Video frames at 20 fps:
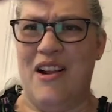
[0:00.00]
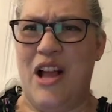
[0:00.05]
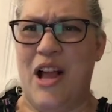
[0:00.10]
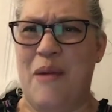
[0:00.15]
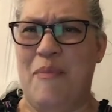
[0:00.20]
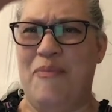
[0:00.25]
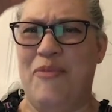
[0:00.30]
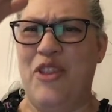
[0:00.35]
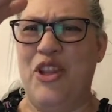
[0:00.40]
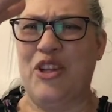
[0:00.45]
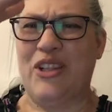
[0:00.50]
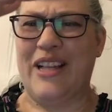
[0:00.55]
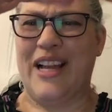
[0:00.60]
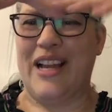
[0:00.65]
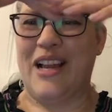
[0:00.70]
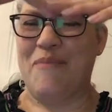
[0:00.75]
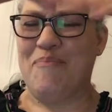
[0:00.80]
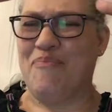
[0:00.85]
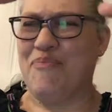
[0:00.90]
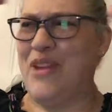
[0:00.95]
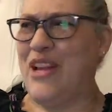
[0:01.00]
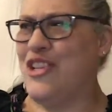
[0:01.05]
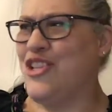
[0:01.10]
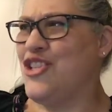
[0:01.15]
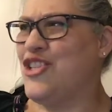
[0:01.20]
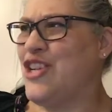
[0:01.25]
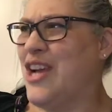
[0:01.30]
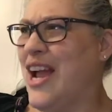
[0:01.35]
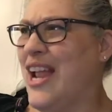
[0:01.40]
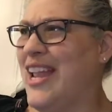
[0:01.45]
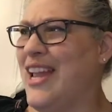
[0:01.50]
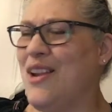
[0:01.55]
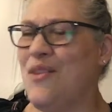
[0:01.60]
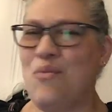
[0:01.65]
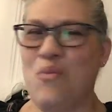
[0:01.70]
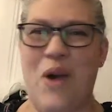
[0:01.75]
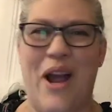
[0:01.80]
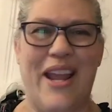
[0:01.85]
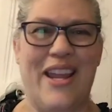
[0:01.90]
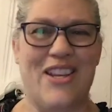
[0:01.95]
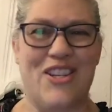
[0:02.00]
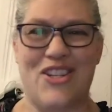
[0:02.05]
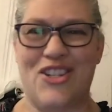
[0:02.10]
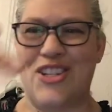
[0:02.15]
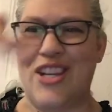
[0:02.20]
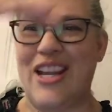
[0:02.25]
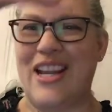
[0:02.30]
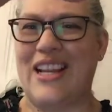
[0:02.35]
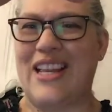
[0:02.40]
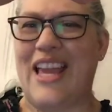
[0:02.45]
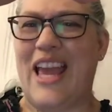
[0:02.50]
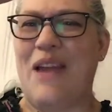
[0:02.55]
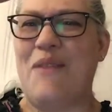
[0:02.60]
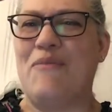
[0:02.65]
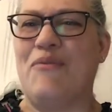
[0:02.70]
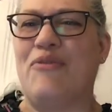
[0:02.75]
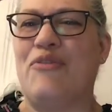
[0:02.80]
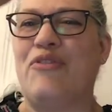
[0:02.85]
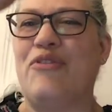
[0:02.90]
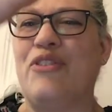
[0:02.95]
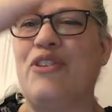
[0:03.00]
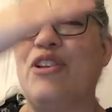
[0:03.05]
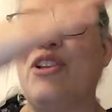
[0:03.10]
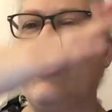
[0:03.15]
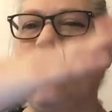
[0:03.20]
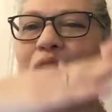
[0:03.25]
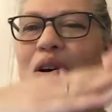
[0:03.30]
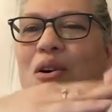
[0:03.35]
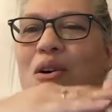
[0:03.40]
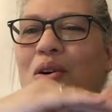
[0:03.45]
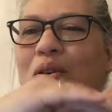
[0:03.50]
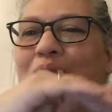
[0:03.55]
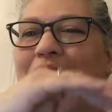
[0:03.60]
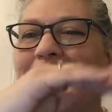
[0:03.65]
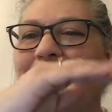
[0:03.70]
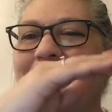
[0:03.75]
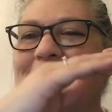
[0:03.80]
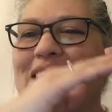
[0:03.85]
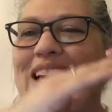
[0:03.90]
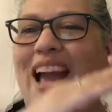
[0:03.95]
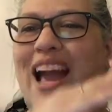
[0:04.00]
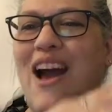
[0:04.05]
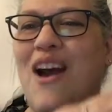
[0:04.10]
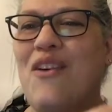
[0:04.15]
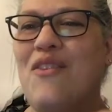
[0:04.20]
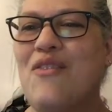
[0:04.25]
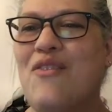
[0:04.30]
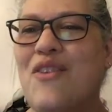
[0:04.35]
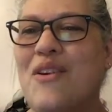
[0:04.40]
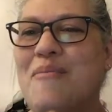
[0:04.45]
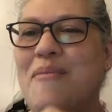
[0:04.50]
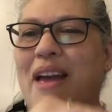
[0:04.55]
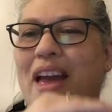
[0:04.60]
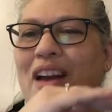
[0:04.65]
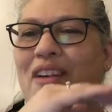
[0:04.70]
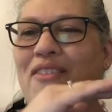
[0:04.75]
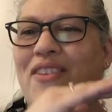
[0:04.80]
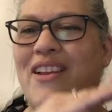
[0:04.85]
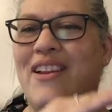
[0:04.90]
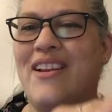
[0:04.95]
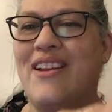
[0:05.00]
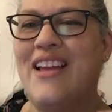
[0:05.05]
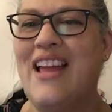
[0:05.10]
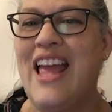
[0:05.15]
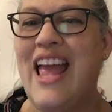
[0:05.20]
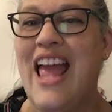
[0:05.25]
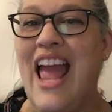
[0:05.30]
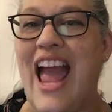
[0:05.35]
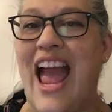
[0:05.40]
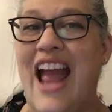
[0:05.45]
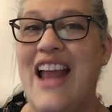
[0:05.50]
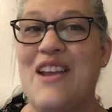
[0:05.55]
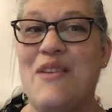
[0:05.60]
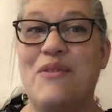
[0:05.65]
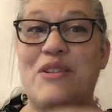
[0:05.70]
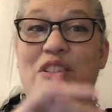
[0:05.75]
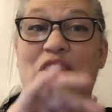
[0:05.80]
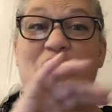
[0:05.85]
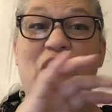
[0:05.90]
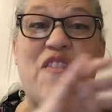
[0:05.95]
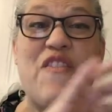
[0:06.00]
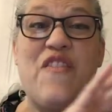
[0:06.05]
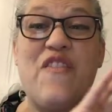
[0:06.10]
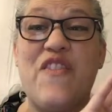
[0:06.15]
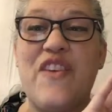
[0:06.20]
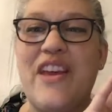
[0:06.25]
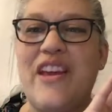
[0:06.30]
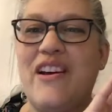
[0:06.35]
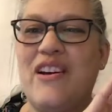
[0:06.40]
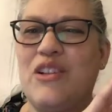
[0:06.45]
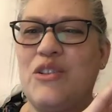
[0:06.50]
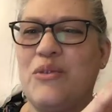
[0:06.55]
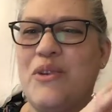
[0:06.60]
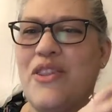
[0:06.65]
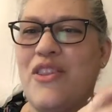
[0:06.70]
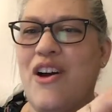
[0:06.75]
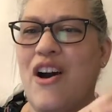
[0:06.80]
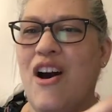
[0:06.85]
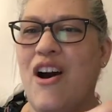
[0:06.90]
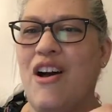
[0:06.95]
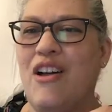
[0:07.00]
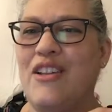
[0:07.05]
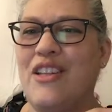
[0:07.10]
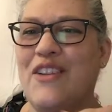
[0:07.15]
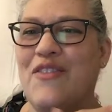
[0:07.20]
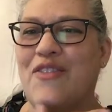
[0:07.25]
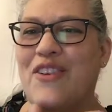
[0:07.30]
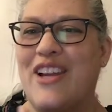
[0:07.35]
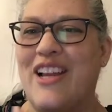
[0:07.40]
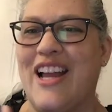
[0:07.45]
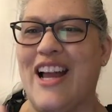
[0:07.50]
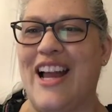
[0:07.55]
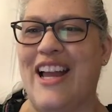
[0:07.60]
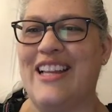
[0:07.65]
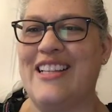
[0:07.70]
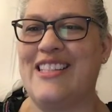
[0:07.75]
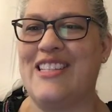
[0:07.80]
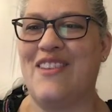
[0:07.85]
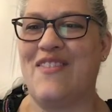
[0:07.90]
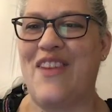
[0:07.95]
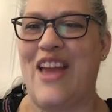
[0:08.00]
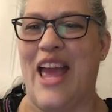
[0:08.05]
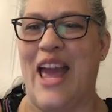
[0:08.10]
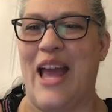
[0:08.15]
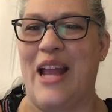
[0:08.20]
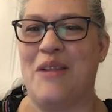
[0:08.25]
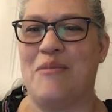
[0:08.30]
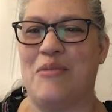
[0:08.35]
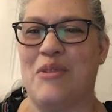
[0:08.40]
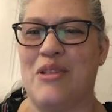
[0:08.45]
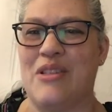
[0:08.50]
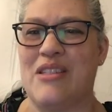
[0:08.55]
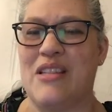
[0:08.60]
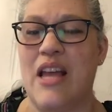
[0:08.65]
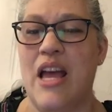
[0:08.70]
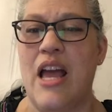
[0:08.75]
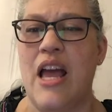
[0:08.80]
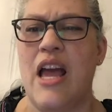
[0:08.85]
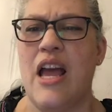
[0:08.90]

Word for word: uh, looked like a, a giant white sheet, came floating down from heaven, and it was filled with all different kinds of animals.